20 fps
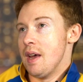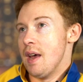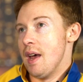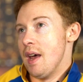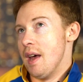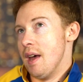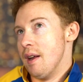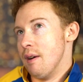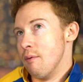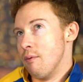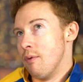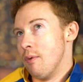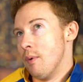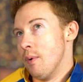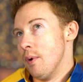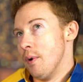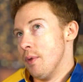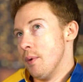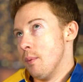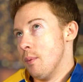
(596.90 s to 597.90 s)
And
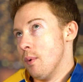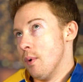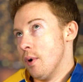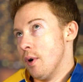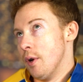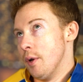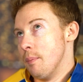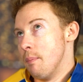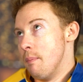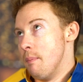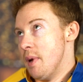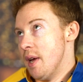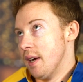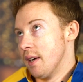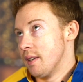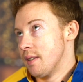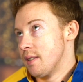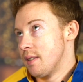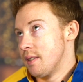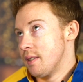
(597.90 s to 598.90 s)
for the World
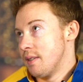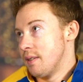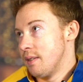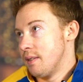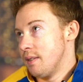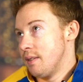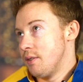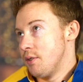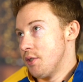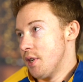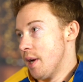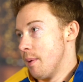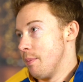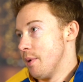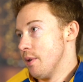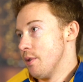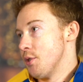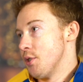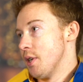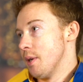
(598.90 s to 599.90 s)
Mixed
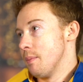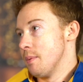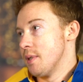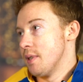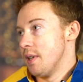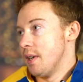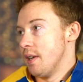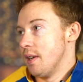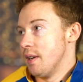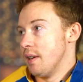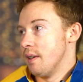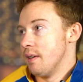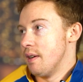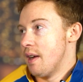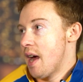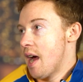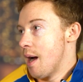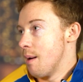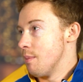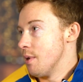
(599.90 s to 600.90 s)
Championships in
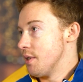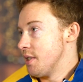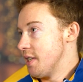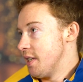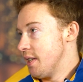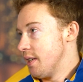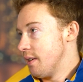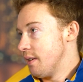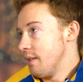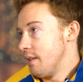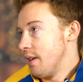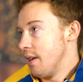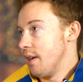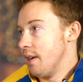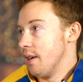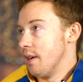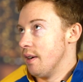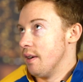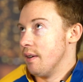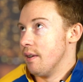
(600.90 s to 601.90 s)
Aberdeen
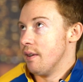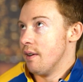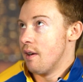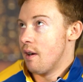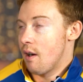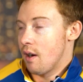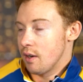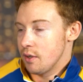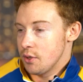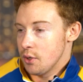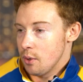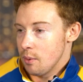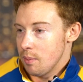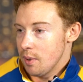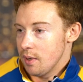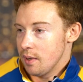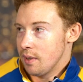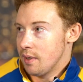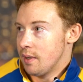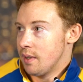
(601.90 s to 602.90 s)
in
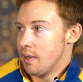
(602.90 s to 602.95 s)
October,